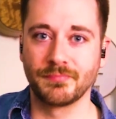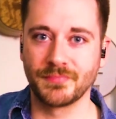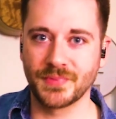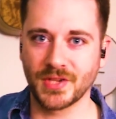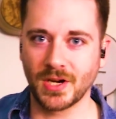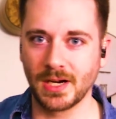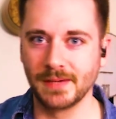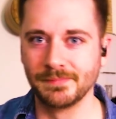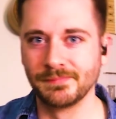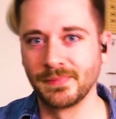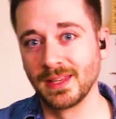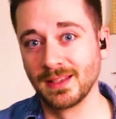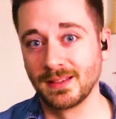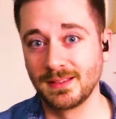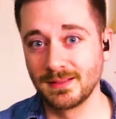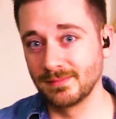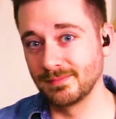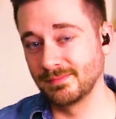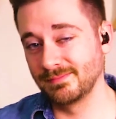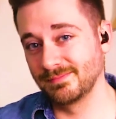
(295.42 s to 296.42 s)
Sorry.
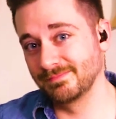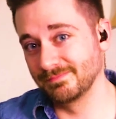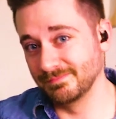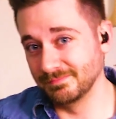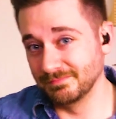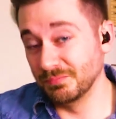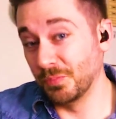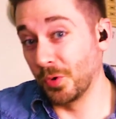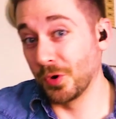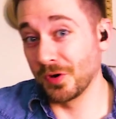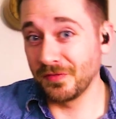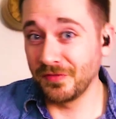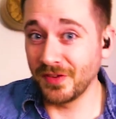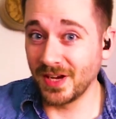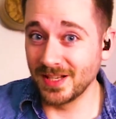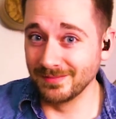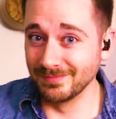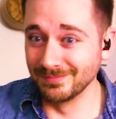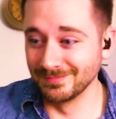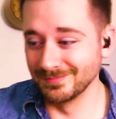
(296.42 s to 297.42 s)
More
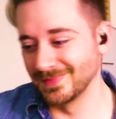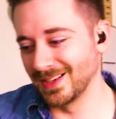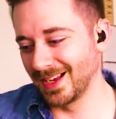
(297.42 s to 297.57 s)
fun.